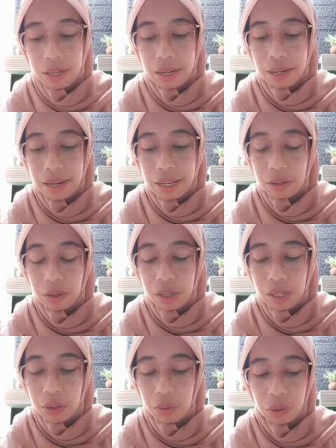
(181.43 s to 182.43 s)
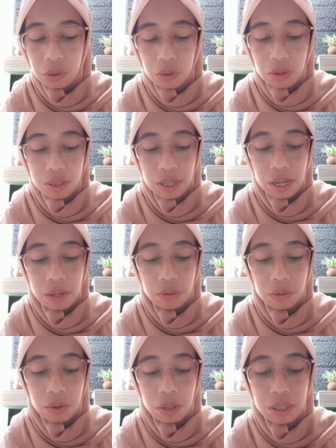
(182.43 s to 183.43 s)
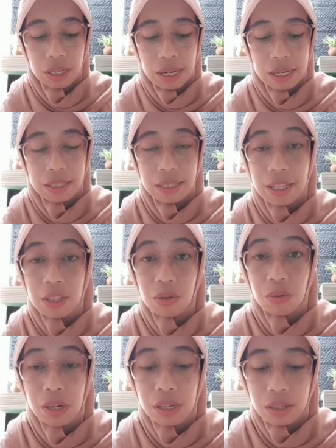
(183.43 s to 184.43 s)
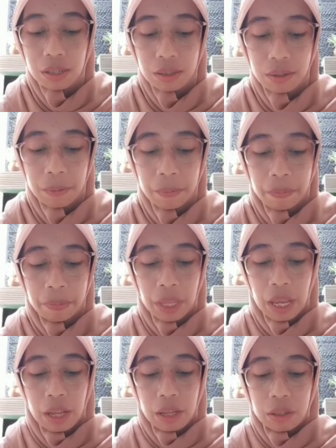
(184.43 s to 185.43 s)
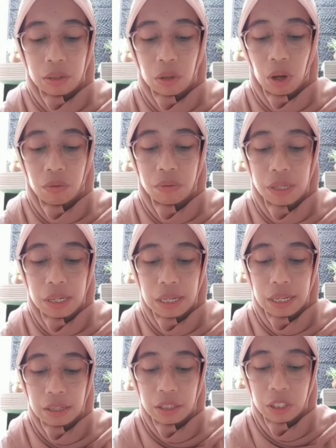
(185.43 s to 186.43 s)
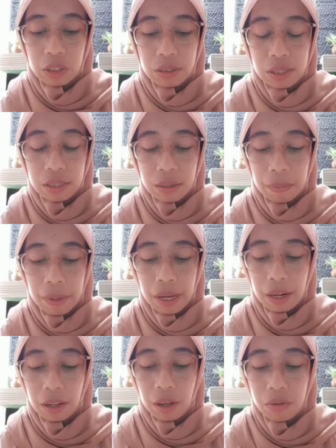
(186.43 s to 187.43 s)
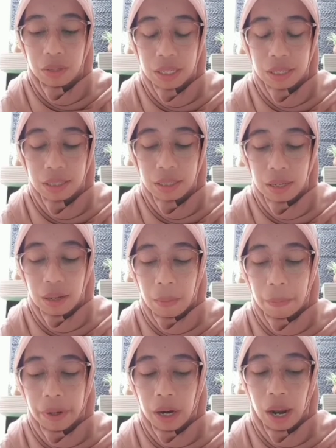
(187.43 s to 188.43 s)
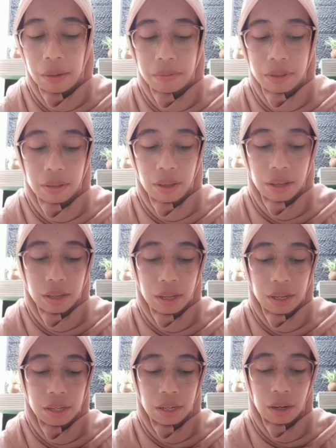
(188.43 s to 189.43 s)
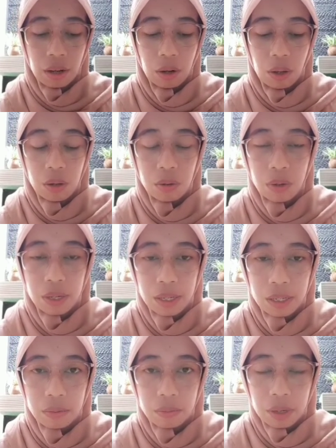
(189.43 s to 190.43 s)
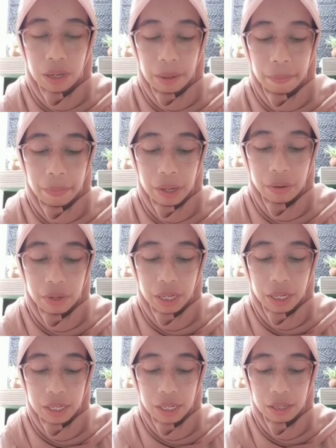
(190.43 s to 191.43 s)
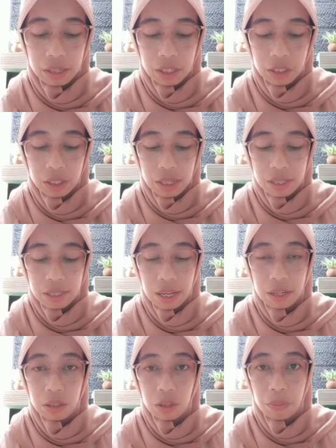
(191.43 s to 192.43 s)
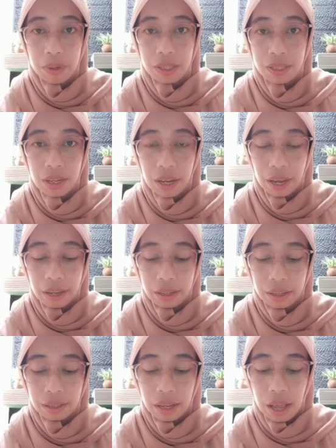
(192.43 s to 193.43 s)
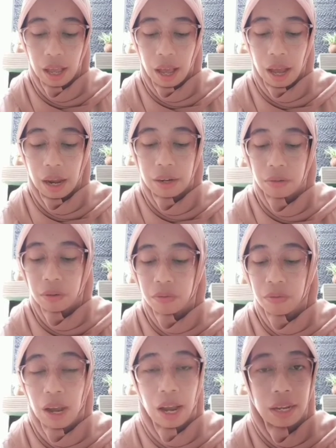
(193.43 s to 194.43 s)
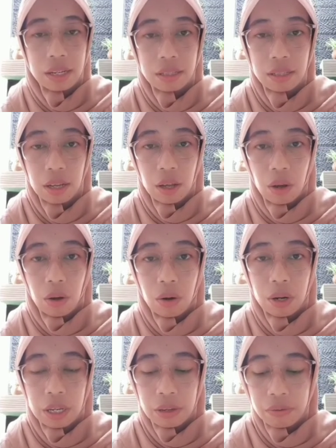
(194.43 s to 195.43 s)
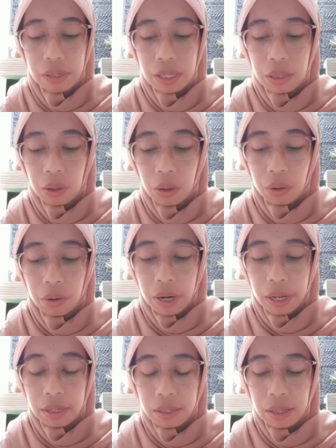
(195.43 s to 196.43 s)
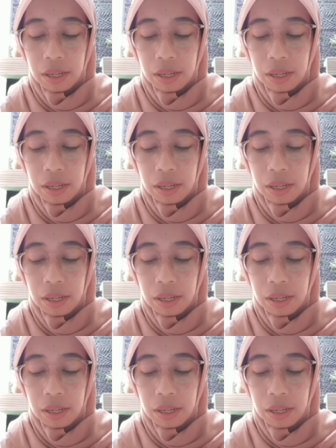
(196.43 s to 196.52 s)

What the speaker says: they naturally want to say the word as it's written. Too often an English teacher may allow this, perhaps thinking the colloquial American English is unsophisticated, unrefined, or even incorrect.